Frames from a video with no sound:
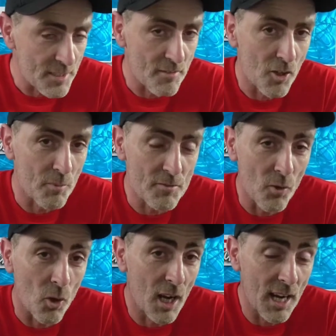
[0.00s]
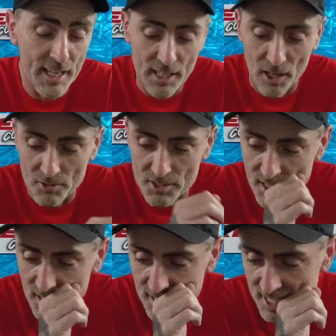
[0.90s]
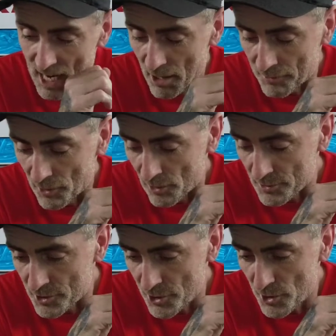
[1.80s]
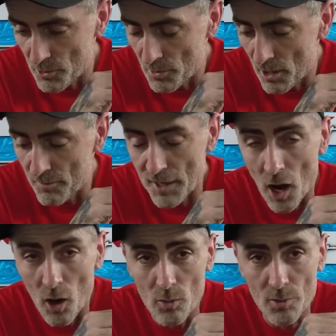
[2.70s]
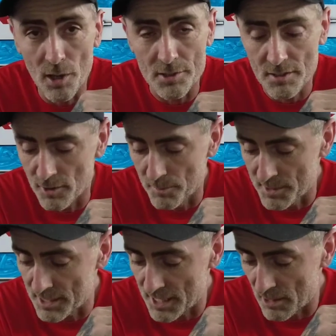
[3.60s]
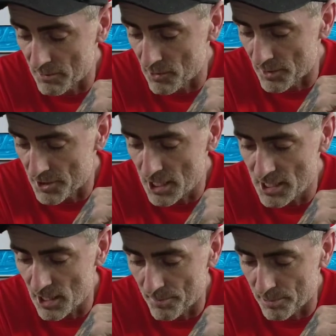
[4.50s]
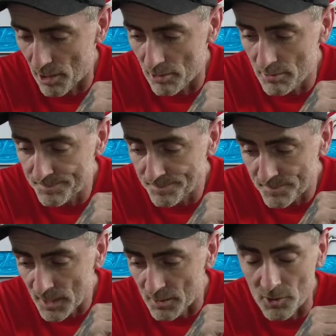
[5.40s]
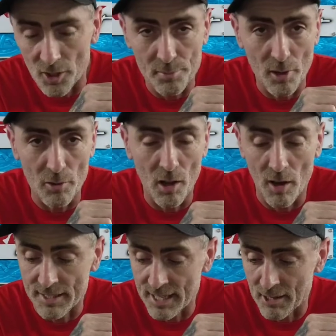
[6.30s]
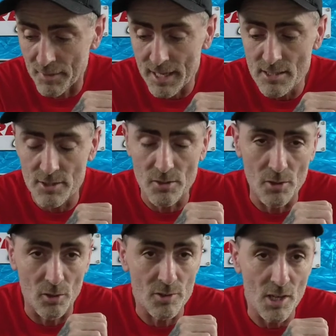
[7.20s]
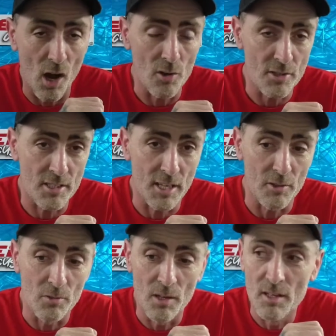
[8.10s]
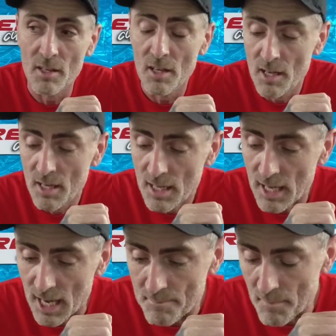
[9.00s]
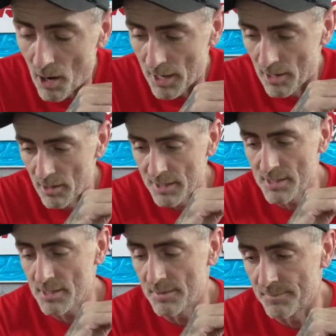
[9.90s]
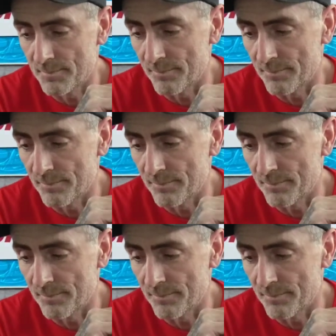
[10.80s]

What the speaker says: devilbiss for clear coat. Now I've got two of the older devilbisses here. We've got the GTI Pro and we've got the Pro Lite. Now these two guns are still, in my eyes,